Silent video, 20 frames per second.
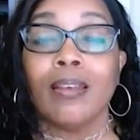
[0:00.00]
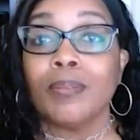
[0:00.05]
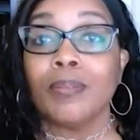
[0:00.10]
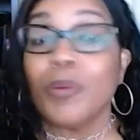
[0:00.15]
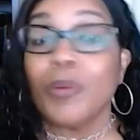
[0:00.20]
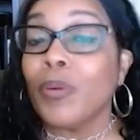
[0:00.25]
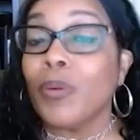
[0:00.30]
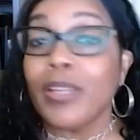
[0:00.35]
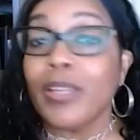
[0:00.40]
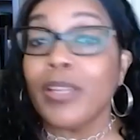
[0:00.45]

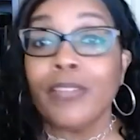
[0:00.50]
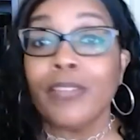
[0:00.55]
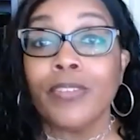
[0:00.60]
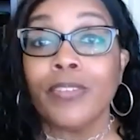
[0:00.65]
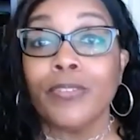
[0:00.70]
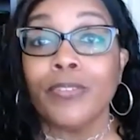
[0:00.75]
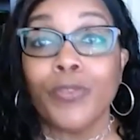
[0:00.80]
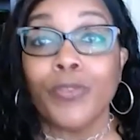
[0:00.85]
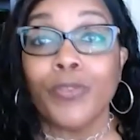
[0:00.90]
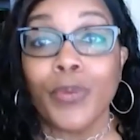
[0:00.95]
or even
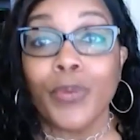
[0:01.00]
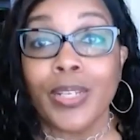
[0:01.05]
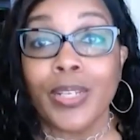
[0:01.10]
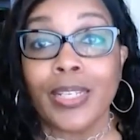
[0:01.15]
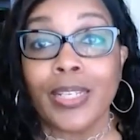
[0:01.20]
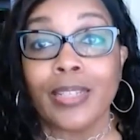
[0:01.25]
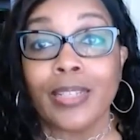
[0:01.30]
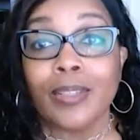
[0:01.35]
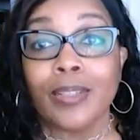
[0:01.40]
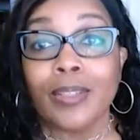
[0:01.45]

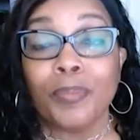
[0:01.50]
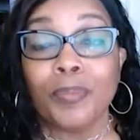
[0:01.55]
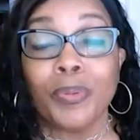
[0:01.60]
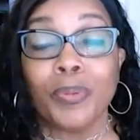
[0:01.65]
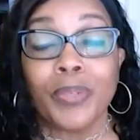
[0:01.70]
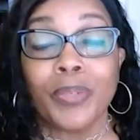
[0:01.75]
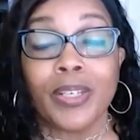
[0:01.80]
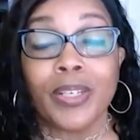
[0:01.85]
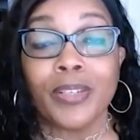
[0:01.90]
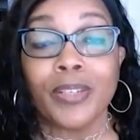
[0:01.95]
avoiding
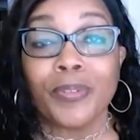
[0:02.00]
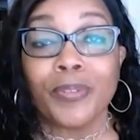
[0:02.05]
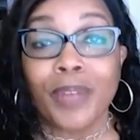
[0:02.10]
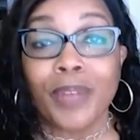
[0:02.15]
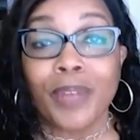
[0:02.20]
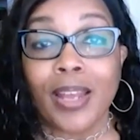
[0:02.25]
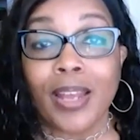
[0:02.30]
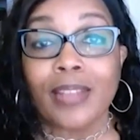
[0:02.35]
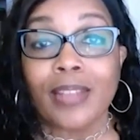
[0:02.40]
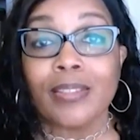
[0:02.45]
employee
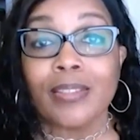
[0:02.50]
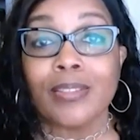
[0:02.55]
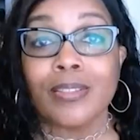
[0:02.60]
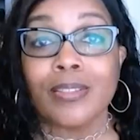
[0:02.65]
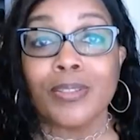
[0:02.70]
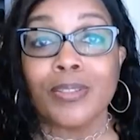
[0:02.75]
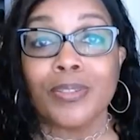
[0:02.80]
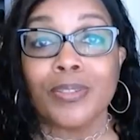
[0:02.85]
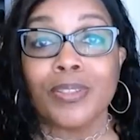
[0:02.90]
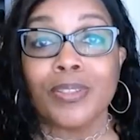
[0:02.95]
unrest
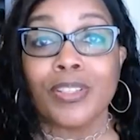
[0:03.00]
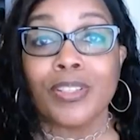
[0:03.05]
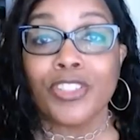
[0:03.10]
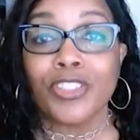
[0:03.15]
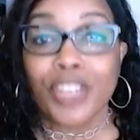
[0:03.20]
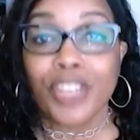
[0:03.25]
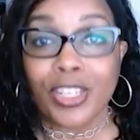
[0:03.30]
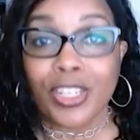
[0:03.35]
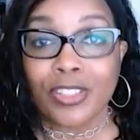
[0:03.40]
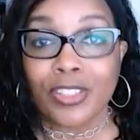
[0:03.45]
due to the
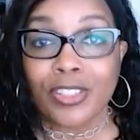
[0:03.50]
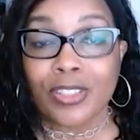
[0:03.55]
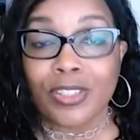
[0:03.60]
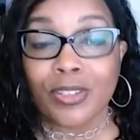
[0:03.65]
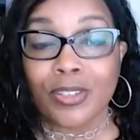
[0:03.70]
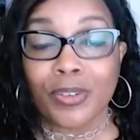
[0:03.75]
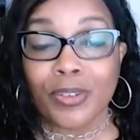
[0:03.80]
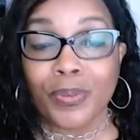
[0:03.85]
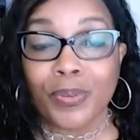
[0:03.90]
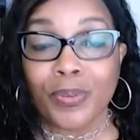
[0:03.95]
changes that are
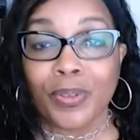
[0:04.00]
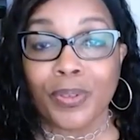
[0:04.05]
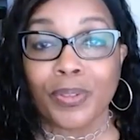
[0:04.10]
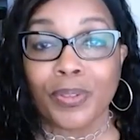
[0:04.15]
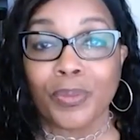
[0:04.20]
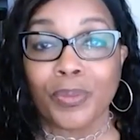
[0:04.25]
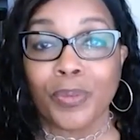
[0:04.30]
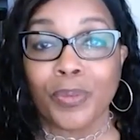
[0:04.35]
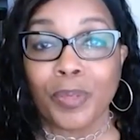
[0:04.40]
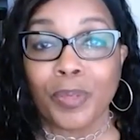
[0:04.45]
going on in the
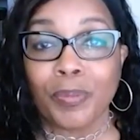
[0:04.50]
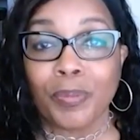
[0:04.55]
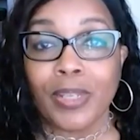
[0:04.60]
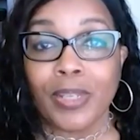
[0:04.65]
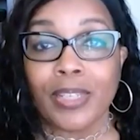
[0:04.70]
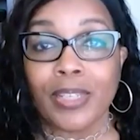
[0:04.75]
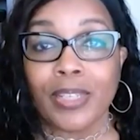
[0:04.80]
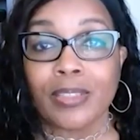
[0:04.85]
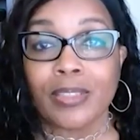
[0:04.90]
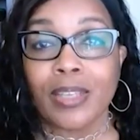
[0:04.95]

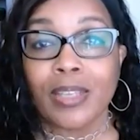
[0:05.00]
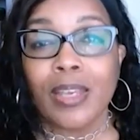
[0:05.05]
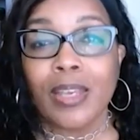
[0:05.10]
workplace.